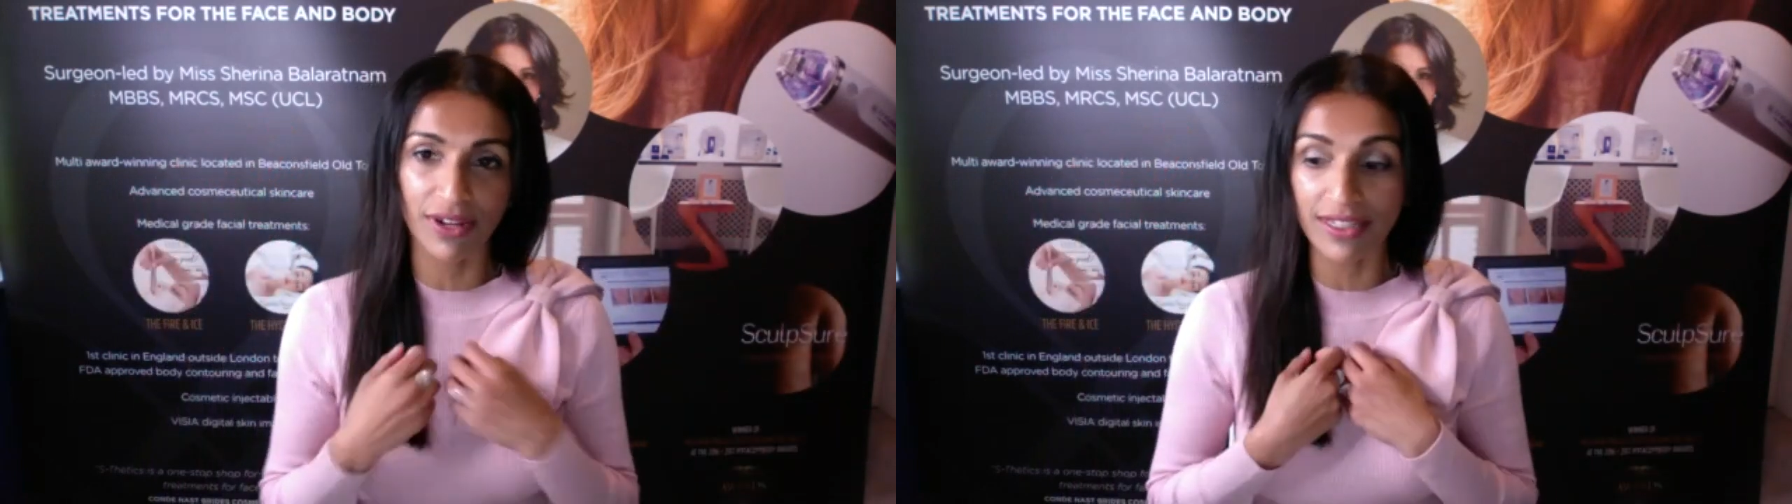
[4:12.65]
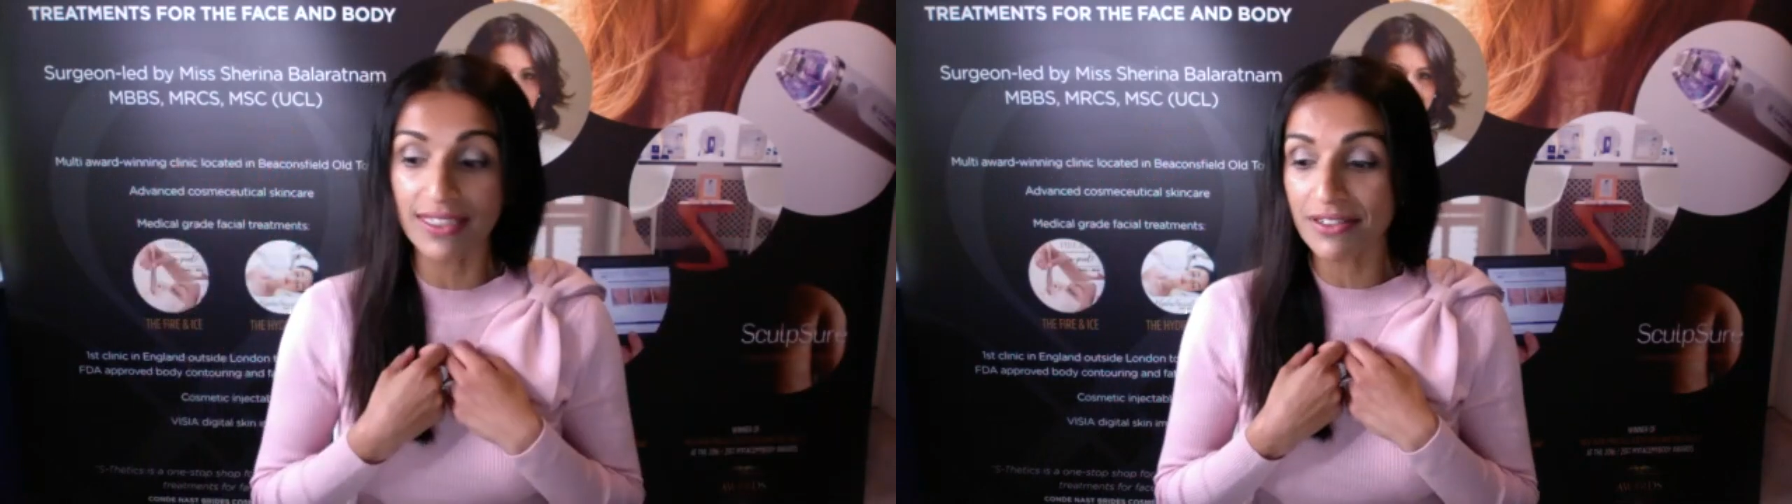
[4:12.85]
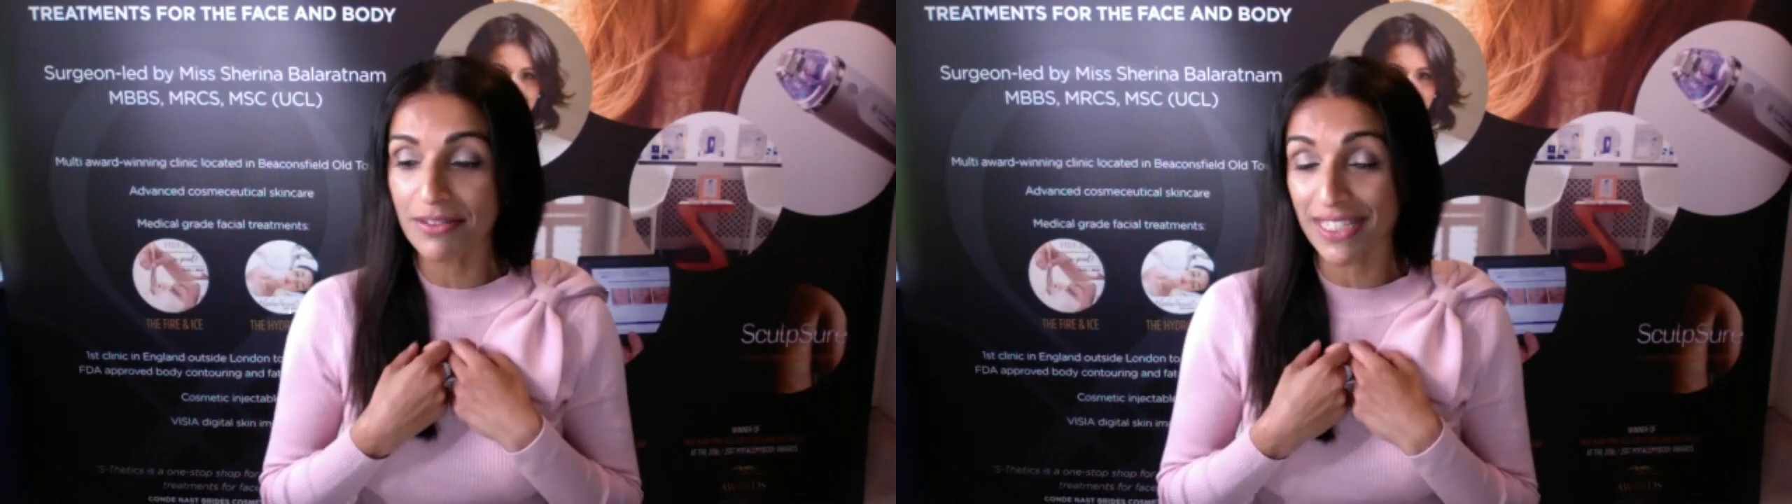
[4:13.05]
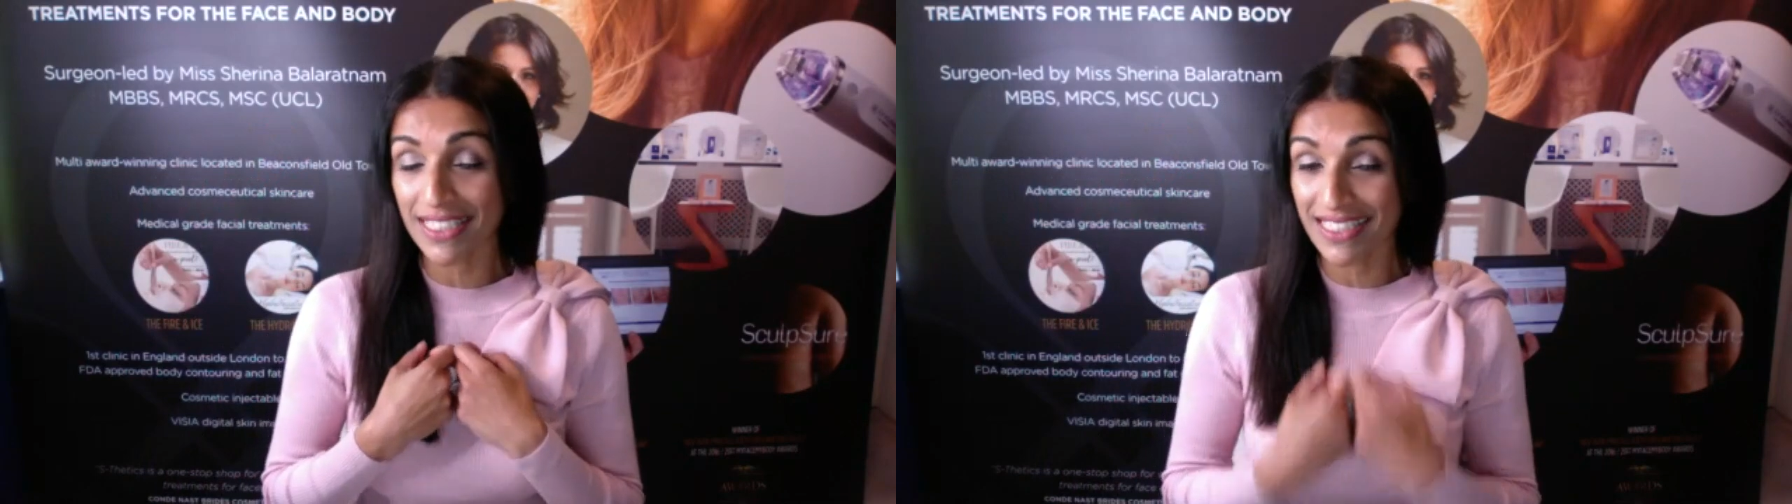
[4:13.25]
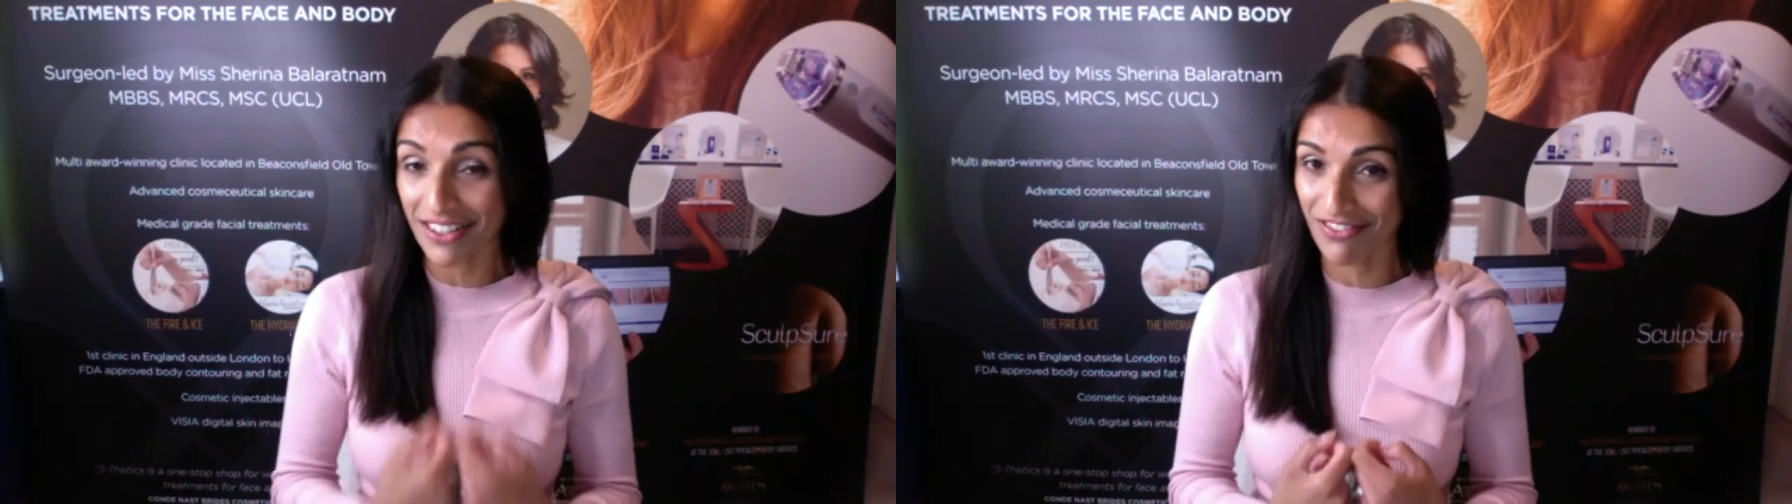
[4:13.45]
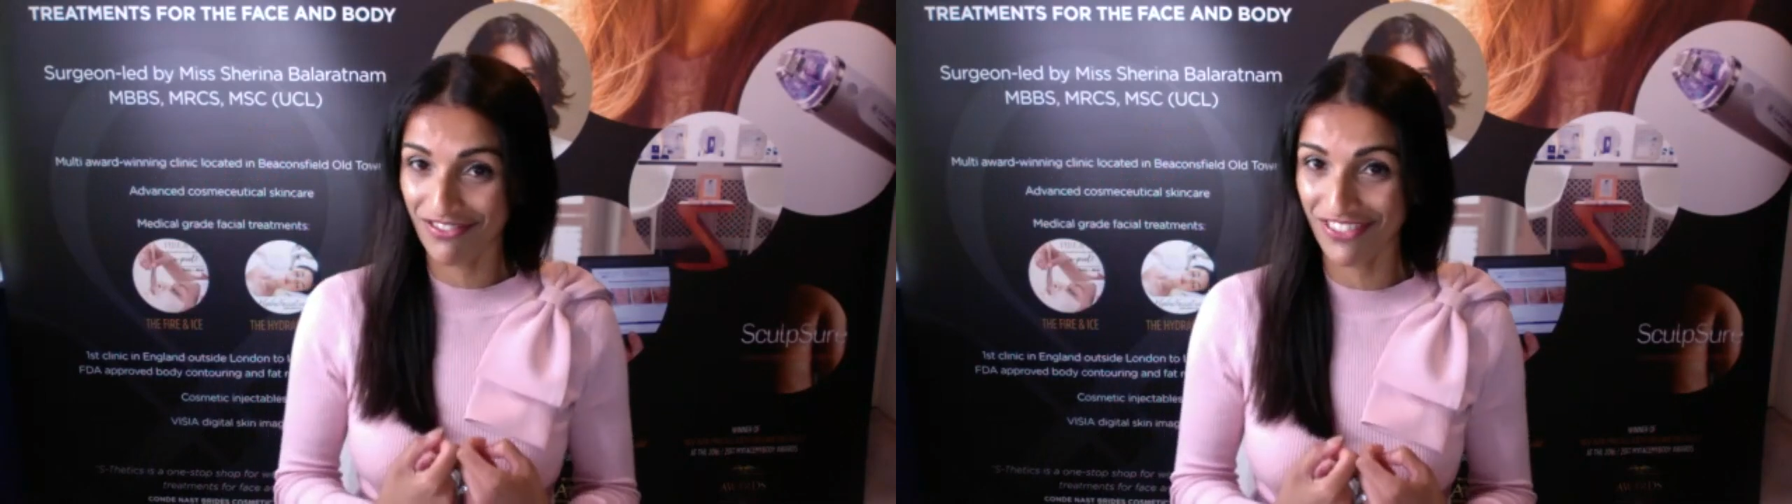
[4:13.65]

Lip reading: I consider myself